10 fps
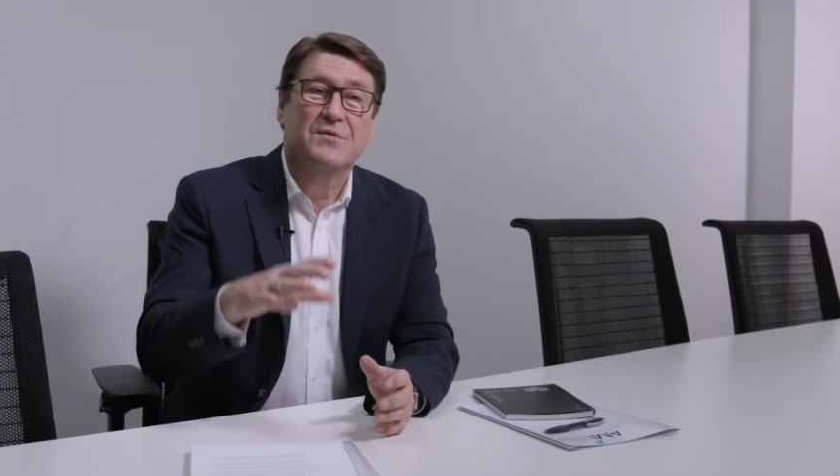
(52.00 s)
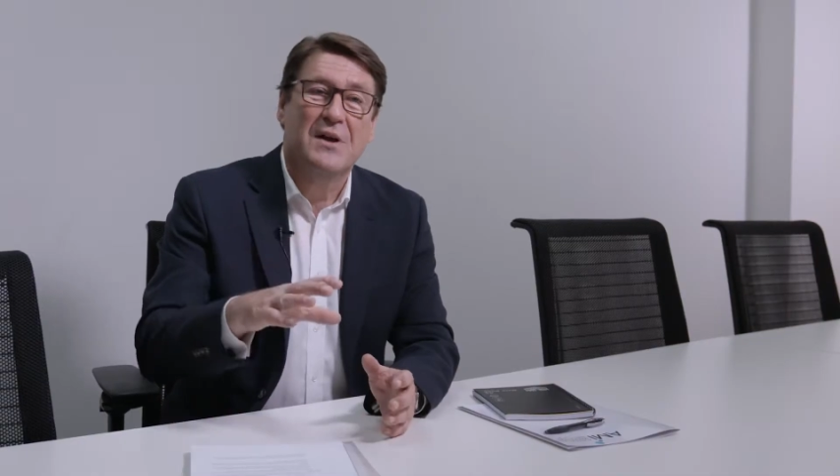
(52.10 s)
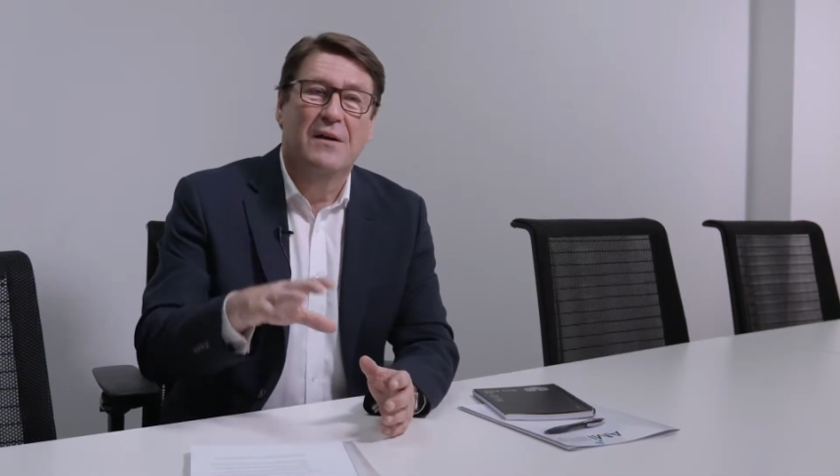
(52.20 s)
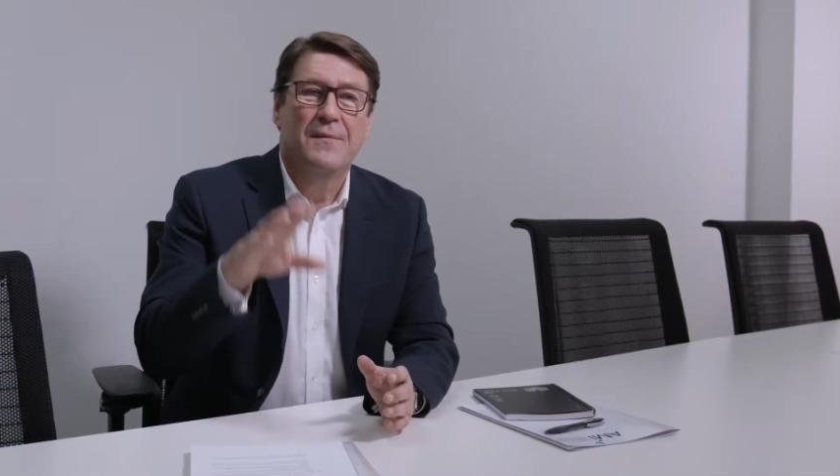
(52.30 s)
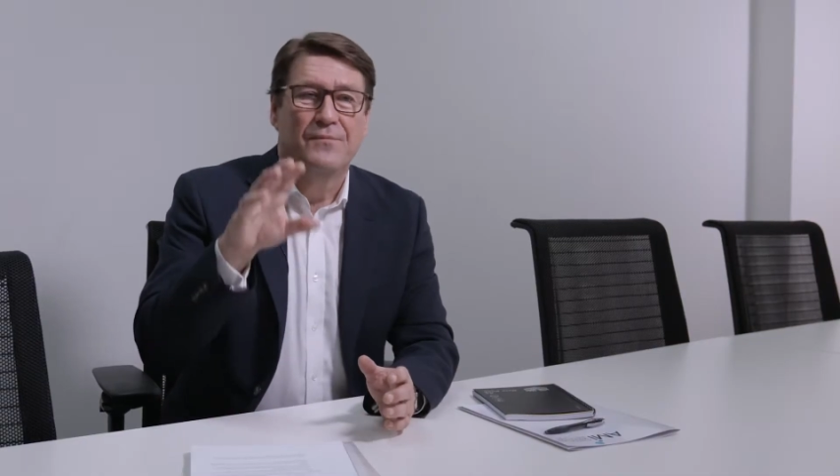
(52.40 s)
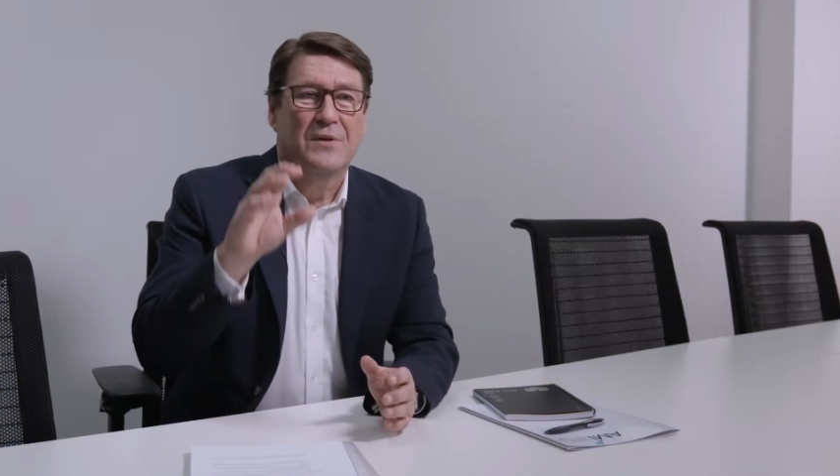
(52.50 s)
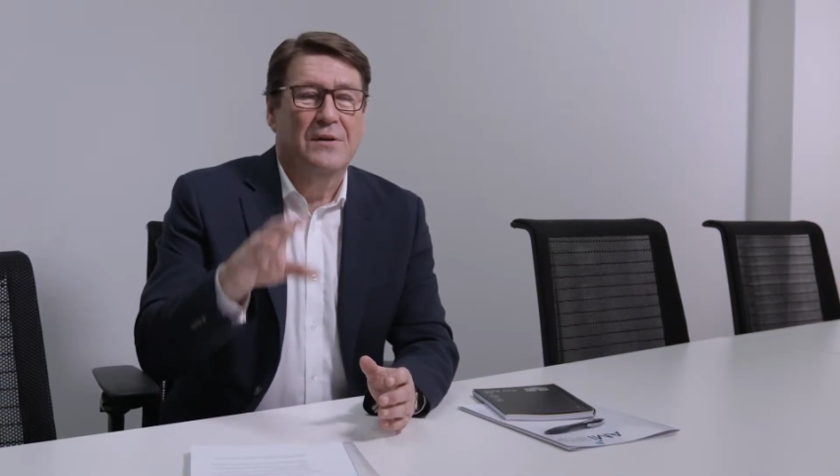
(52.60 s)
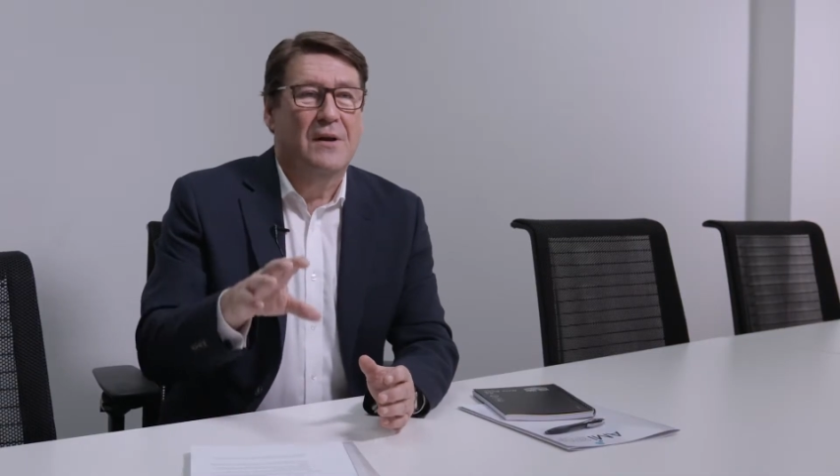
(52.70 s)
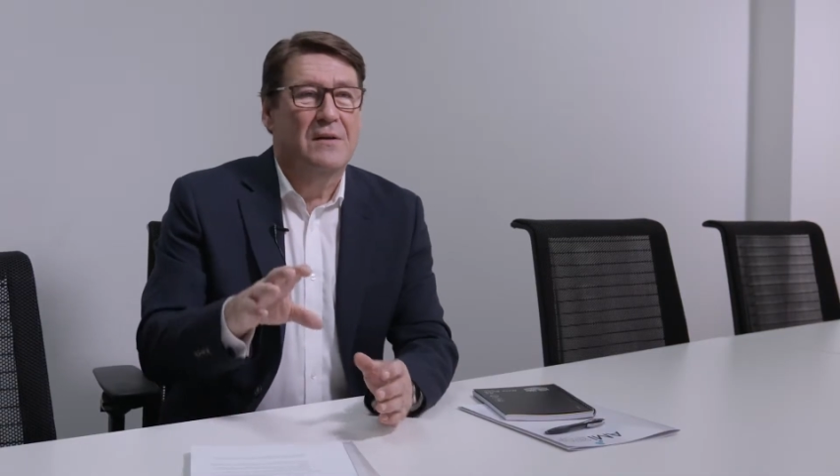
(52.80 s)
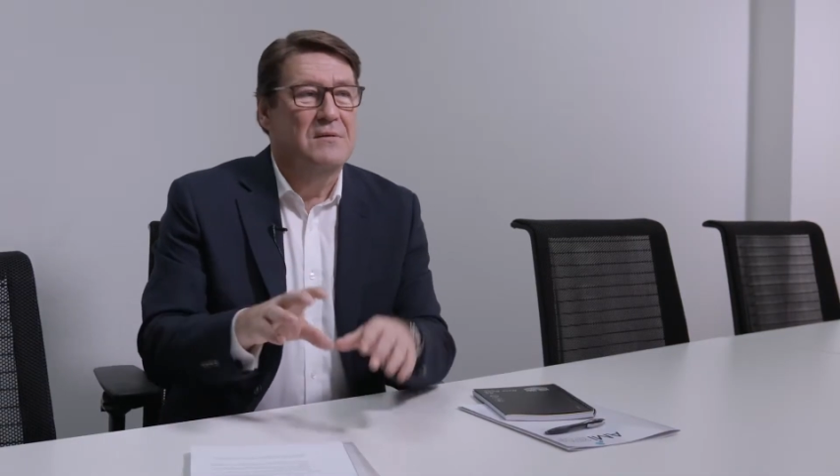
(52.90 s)
So,
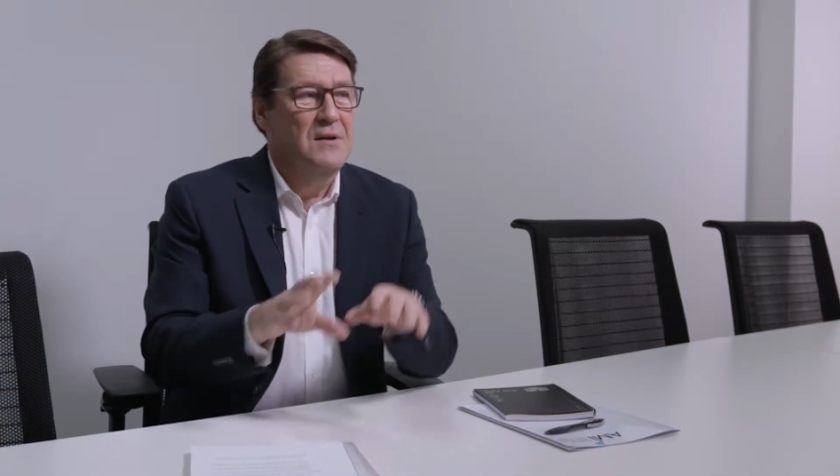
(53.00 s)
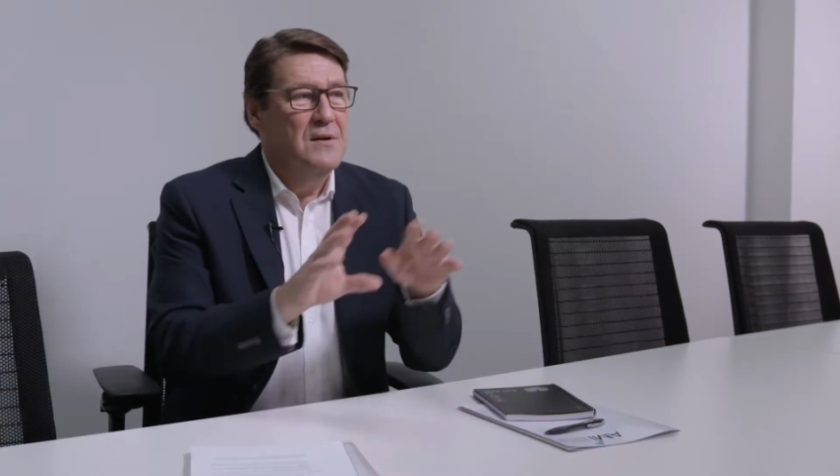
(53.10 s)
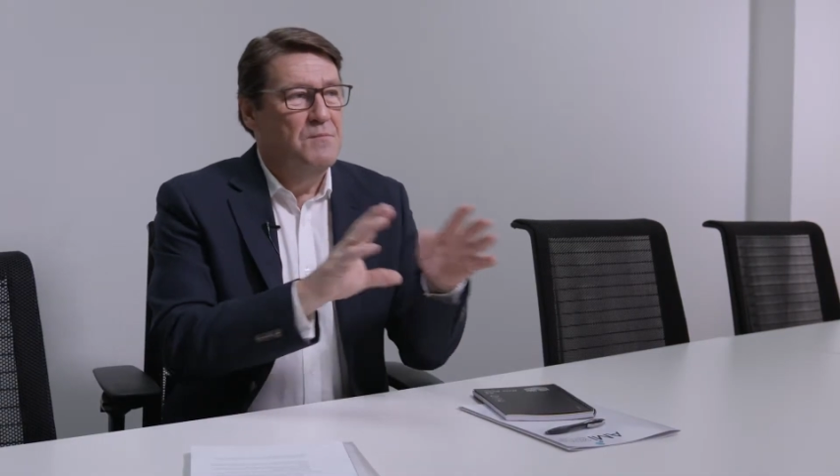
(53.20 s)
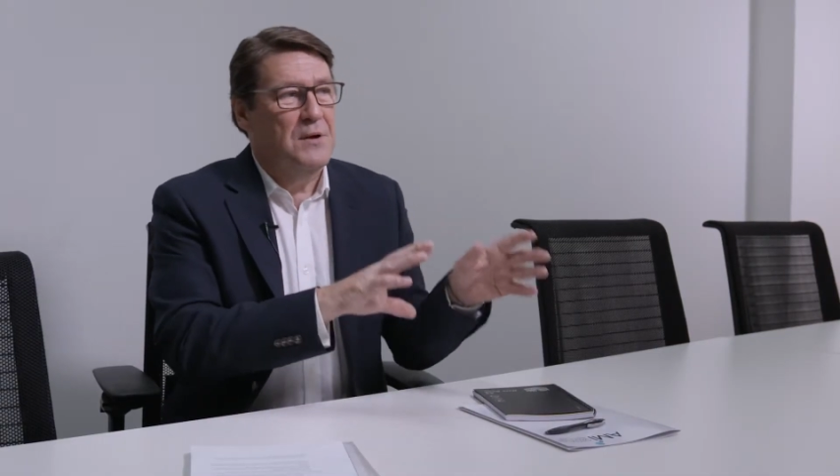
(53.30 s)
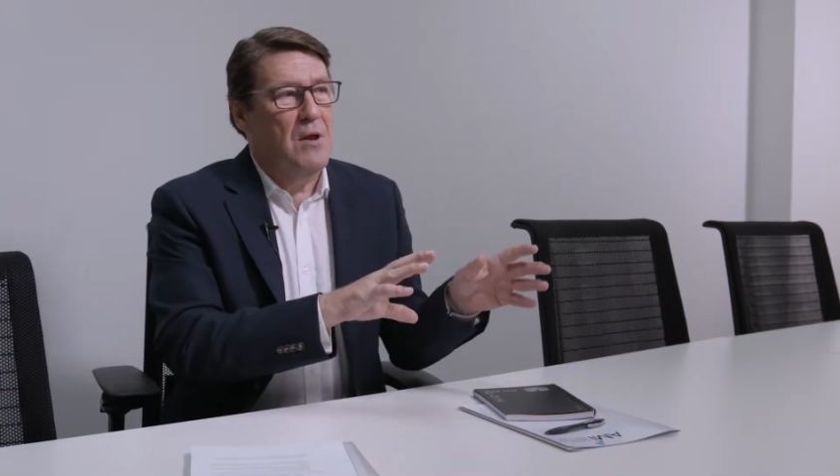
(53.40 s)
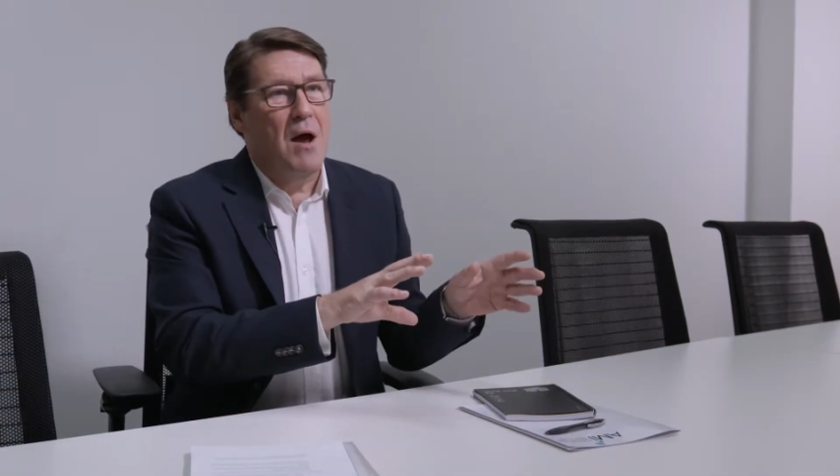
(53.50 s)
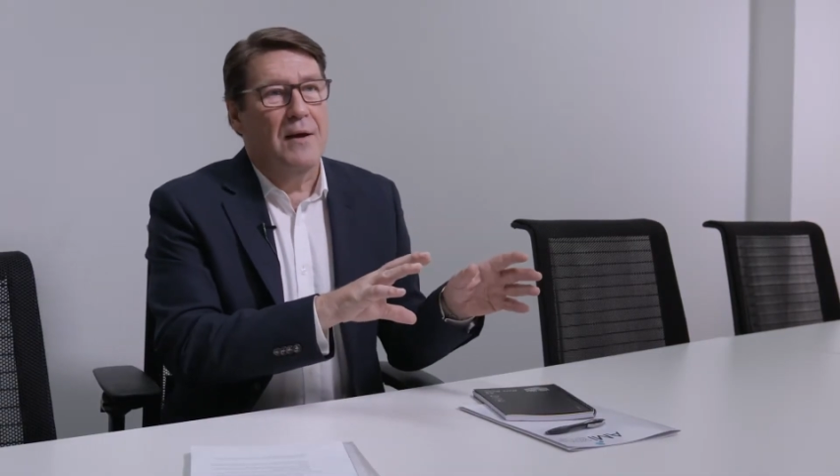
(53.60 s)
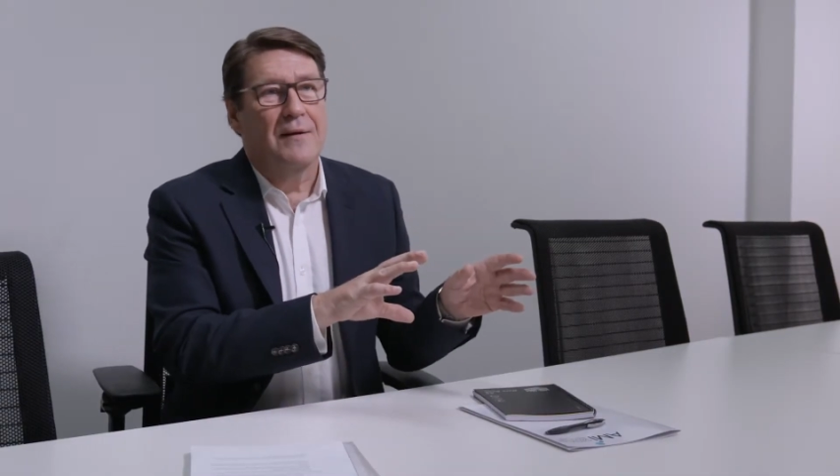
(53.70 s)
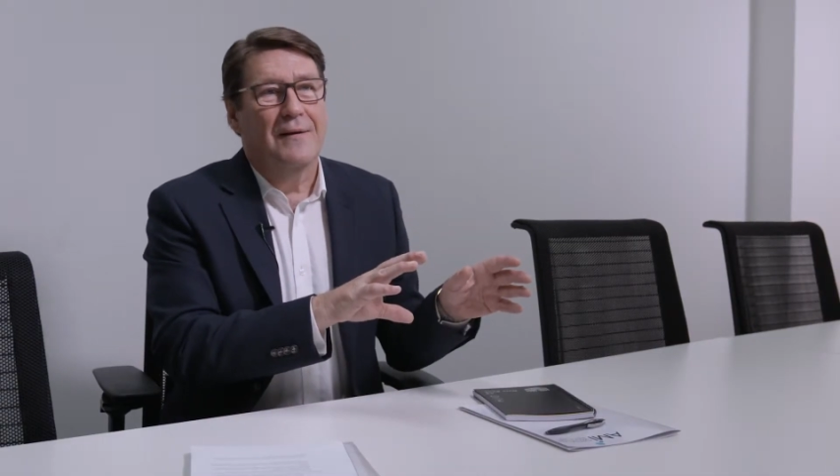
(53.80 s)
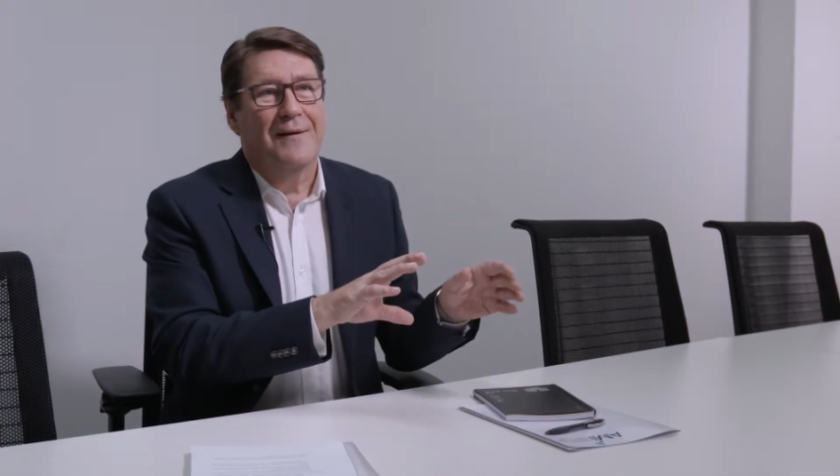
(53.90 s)
you know, a bit
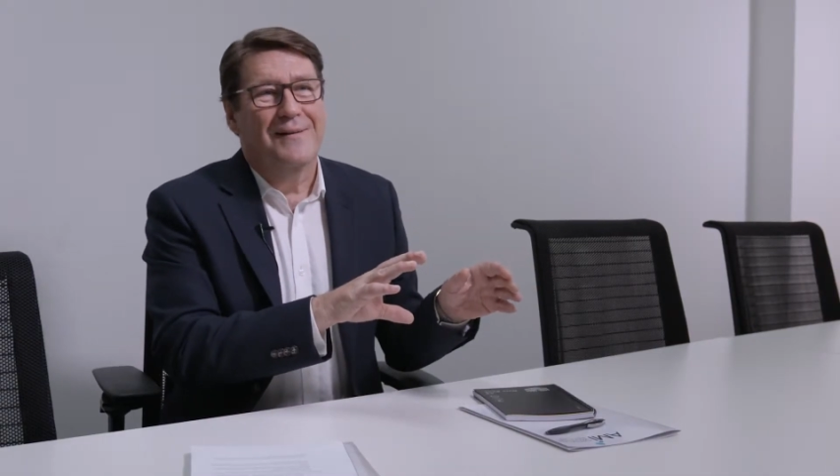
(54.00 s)
like